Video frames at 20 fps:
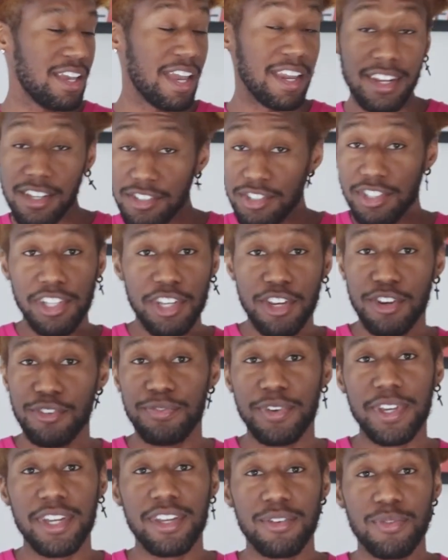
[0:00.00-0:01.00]
Initially, your
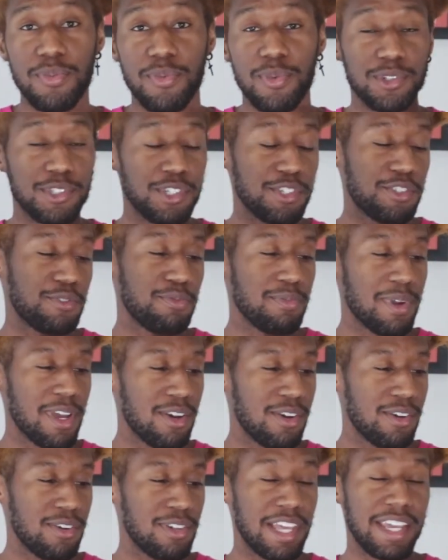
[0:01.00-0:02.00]
feet will just
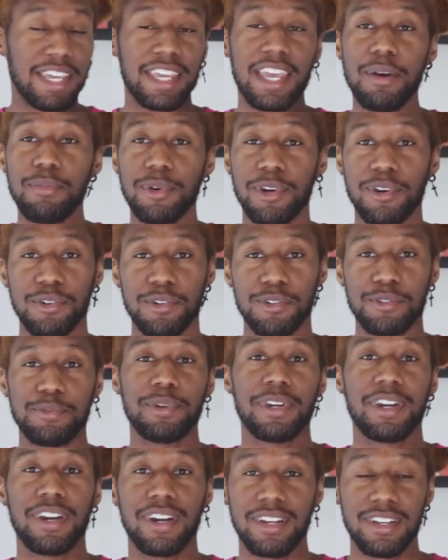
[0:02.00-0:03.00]
smell like chemicals
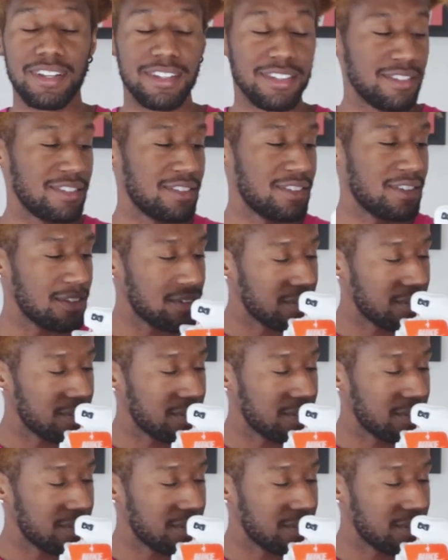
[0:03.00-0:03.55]
because